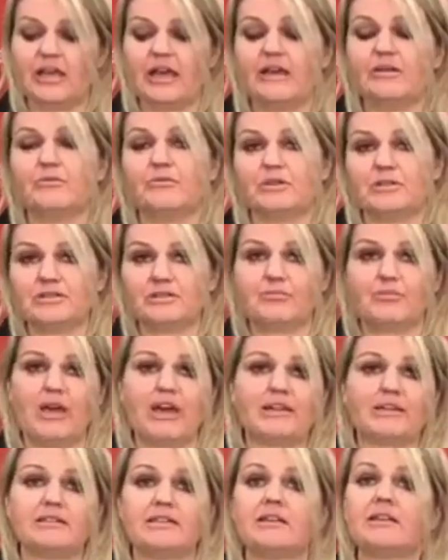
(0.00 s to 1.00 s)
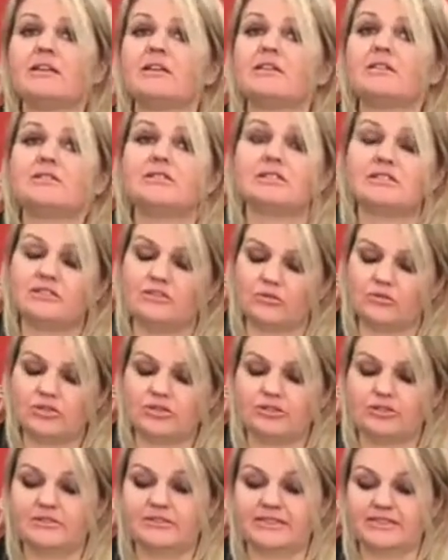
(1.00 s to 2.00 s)
and respect to
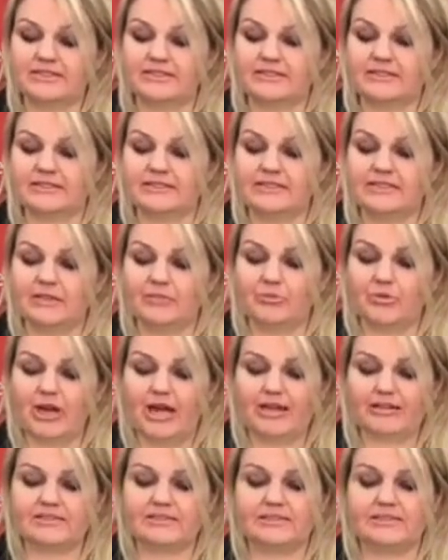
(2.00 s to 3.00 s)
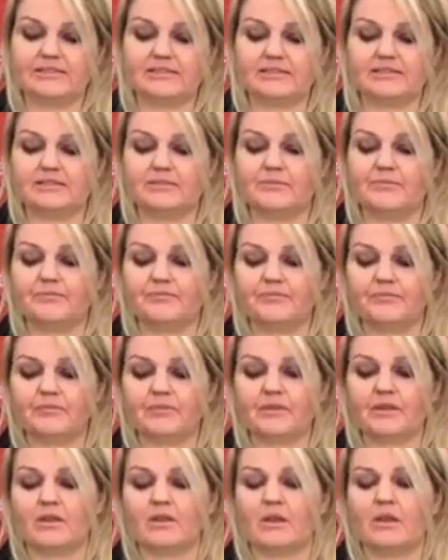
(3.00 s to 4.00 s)
social distancing practices.
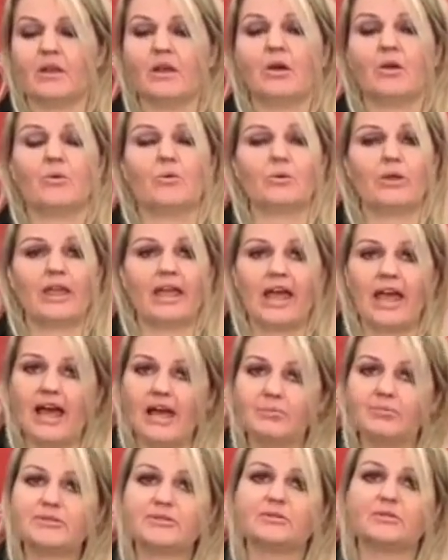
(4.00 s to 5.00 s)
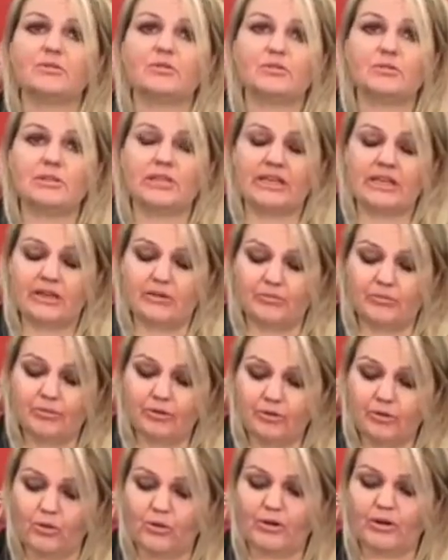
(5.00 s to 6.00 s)
We absolutely
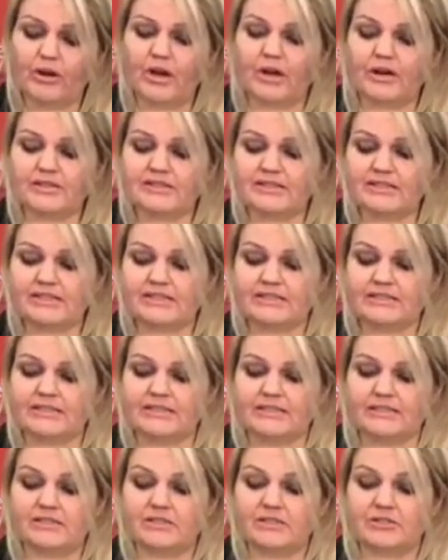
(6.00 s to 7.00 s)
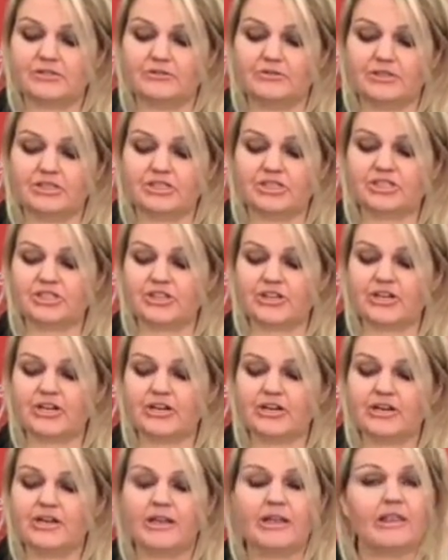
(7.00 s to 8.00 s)
implore our citizens to
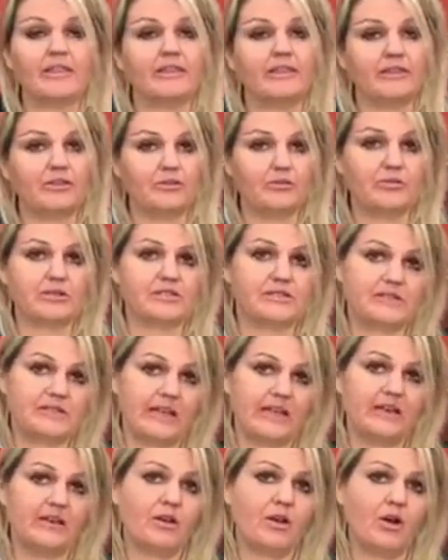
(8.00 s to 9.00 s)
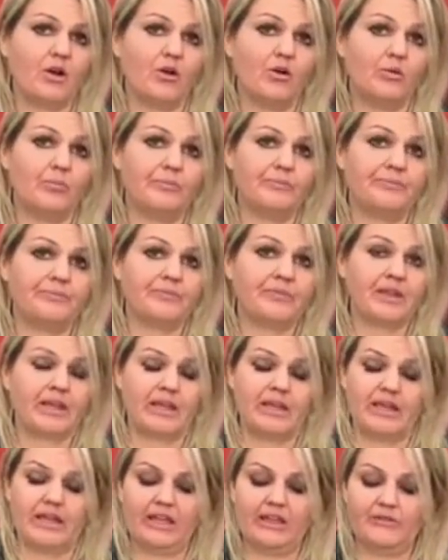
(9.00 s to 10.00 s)
ensure that you are staying home
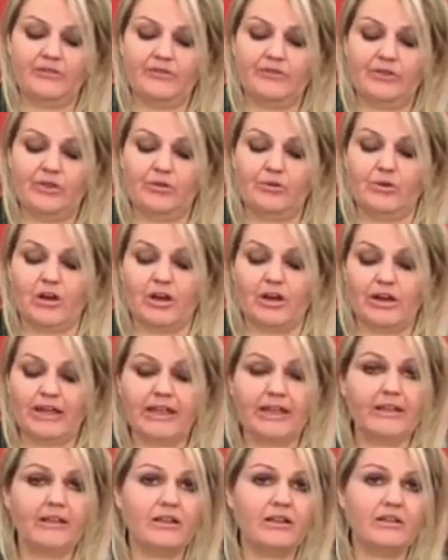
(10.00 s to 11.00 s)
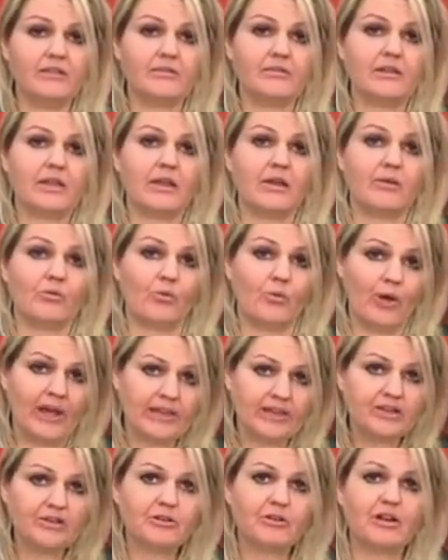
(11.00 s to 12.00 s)
if you are ill, when
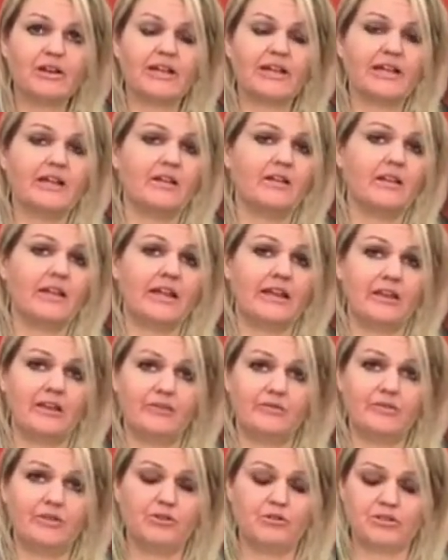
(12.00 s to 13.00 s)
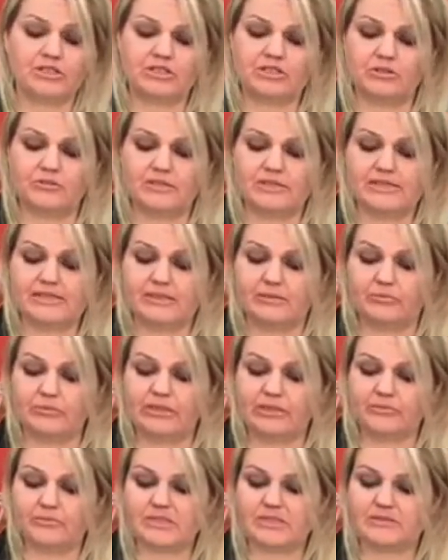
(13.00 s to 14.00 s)
you are ill, and if you are showing
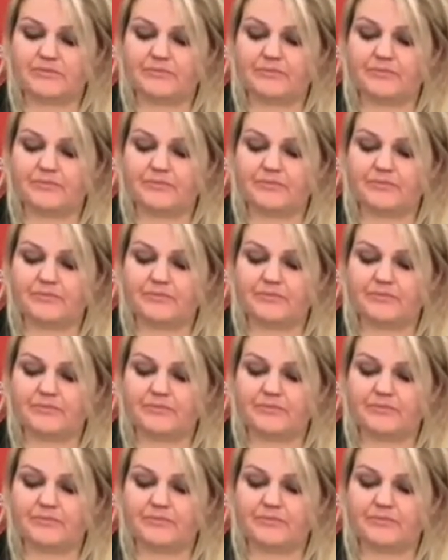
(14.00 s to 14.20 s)
symptoms.